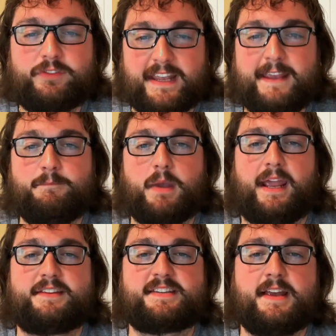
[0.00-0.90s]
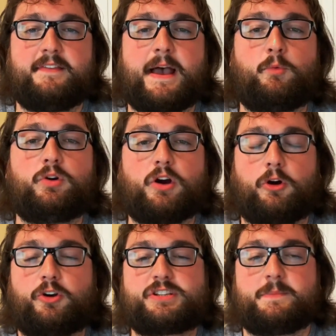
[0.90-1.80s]
teammates that will
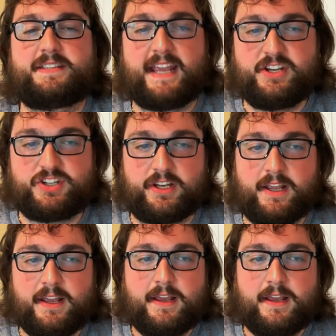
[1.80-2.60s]
garner some attention.